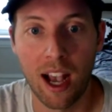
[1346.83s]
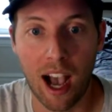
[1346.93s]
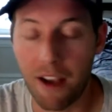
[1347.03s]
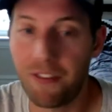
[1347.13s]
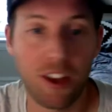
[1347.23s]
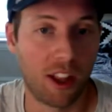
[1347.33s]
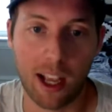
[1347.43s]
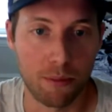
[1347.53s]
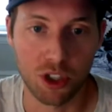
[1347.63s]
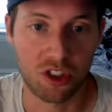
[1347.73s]
I feel like
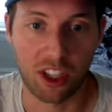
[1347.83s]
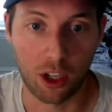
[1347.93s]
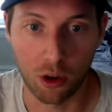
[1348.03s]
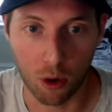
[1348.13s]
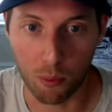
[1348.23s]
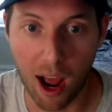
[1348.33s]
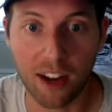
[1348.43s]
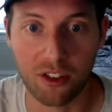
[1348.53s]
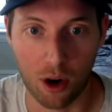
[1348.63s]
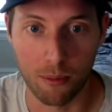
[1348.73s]
I'm just like a, a
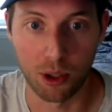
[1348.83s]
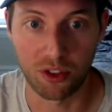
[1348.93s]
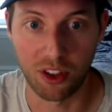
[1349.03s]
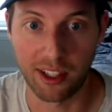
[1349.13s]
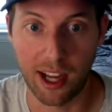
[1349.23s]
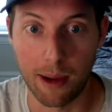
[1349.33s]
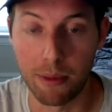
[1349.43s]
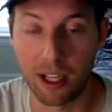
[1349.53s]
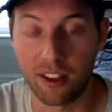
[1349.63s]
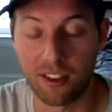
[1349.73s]
rock star most of the time
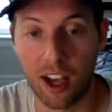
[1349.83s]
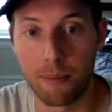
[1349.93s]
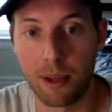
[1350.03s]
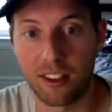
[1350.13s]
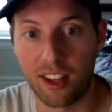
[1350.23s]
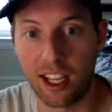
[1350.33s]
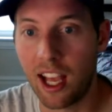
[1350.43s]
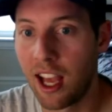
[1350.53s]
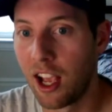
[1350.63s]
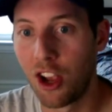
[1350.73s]
because, because like
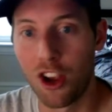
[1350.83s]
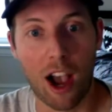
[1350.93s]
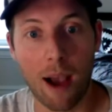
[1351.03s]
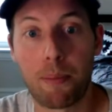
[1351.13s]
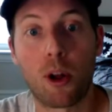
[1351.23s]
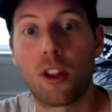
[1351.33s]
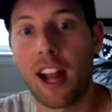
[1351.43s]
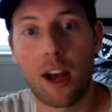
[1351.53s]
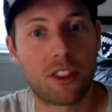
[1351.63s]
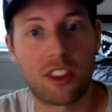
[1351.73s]
I'm pulling
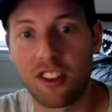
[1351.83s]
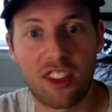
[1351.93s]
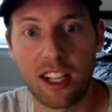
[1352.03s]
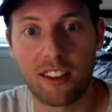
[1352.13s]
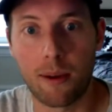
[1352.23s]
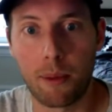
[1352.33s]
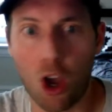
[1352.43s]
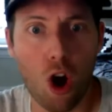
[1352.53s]
out these things and I'm like,